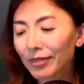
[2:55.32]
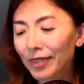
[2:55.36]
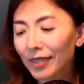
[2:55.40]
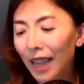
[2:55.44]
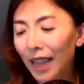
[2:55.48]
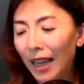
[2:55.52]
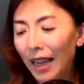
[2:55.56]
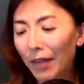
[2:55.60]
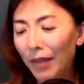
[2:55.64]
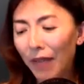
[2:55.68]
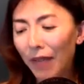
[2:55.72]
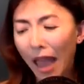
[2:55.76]

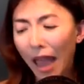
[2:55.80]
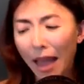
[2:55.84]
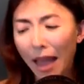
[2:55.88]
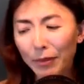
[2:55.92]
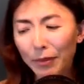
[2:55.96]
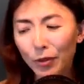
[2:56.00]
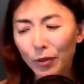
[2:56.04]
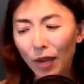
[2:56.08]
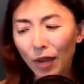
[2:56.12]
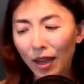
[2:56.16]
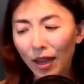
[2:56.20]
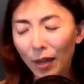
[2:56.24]

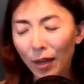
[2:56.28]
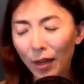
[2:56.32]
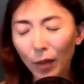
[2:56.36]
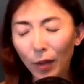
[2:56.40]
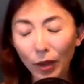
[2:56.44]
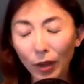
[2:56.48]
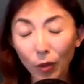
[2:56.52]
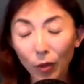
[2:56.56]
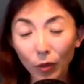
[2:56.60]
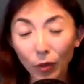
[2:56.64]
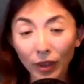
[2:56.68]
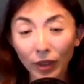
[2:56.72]
abstract, and we
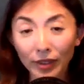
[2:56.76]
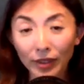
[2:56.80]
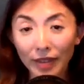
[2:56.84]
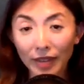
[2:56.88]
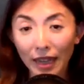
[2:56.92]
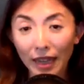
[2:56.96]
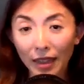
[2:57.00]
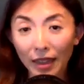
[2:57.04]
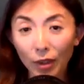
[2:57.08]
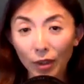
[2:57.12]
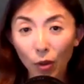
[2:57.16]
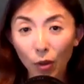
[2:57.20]
don't
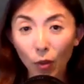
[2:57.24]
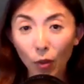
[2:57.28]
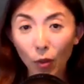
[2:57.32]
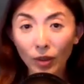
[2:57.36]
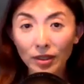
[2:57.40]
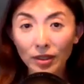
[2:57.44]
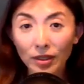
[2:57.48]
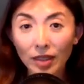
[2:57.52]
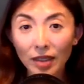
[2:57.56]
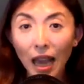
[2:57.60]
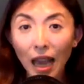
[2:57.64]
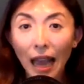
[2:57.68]
exactly know
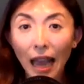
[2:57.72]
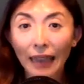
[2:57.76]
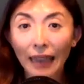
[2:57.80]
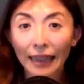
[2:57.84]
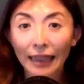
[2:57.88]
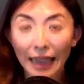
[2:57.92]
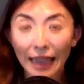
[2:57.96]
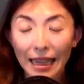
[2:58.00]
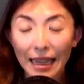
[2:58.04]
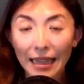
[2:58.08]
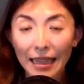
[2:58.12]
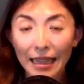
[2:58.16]
what type
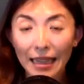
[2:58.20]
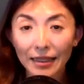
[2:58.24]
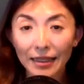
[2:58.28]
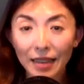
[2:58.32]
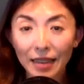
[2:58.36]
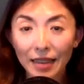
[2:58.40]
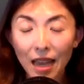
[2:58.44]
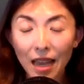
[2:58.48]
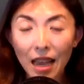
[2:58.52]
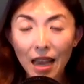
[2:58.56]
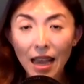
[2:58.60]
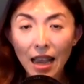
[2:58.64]
is.
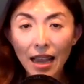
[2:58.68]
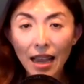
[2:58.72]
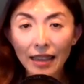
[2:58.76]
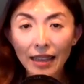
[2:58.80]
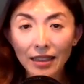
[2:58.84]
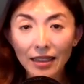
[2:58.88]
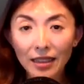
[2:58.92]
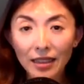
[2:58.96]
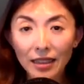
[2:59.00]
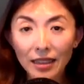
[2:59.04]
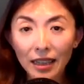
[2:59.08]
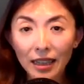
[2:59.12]

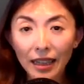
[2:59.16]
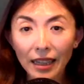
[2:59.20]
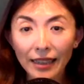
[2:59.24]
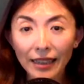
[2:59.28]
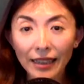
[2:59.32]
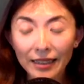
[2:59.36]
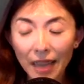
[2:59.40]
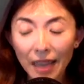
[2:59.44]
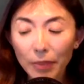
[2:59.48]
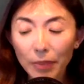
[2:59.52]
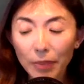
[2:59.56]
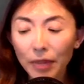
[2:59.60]
It's
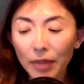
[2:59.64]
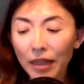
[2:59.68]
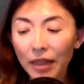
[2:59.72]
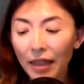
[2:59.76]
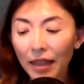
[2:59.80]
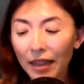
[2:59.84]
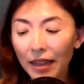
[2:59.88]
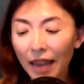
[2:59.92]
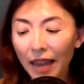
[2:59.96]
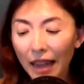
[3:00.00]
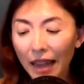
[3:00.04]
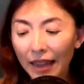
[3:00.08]
except
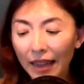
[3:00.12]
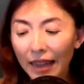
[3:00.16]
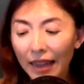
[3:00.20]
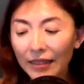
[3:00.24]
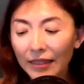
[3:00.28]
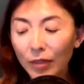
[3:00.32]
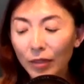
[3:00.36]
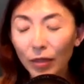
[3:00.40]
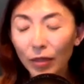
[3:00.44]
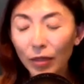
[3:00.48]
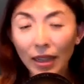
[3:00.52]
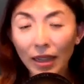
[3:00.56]
that
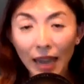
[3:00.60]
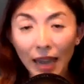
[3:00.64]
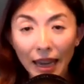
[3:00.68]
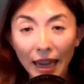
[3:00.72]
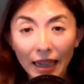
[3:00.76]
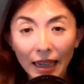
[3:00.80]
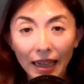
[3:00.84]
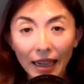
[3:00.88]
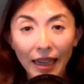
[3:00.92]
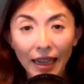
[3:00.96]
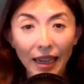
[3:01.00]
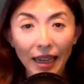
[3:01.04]
it's
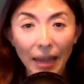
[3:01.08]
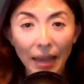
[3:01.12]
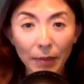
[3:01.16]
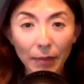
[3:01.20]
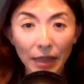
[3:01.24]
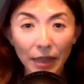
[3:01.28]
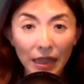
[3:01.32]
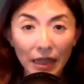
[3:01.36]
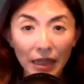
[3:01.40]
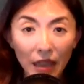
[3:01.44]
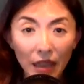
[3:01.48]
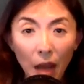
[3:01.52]
related. It can
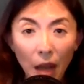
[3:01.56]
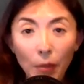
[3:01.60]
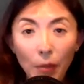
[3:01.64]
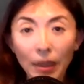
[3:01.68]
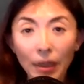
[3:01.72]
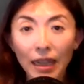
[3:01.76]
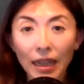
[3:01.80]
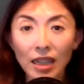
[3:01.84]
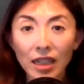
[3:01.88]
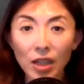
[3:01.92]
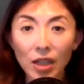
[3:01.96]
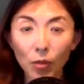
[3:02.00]
be in
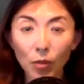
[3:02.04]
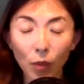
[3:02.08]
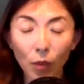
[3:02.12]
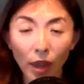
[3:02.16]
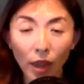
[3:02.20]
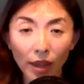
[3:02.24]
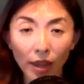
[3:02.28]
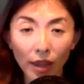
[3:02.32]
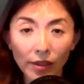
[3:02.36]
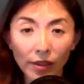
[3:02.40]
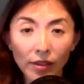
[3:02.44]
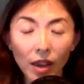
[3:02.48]
combination
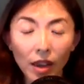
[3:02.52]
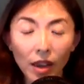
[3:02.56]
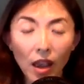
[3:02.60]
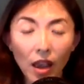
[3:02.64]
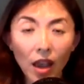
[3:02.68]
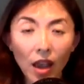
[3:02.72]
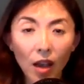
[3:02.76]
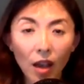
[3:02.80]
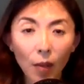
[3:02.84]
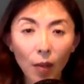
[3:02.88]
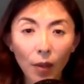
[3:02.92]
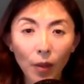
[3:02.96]
with
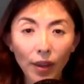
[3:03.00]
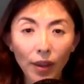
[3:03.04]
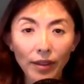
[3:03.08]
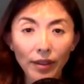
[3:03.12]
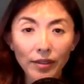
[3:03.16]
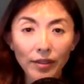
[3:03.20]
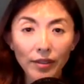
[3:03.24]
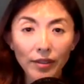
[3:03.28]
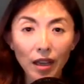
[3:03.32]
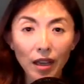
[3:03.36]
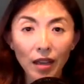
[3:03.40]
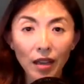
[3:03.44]

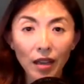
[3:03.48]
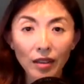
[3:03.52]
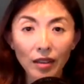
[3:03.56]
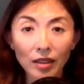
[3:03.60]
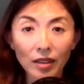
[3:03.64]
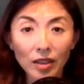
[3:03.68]
the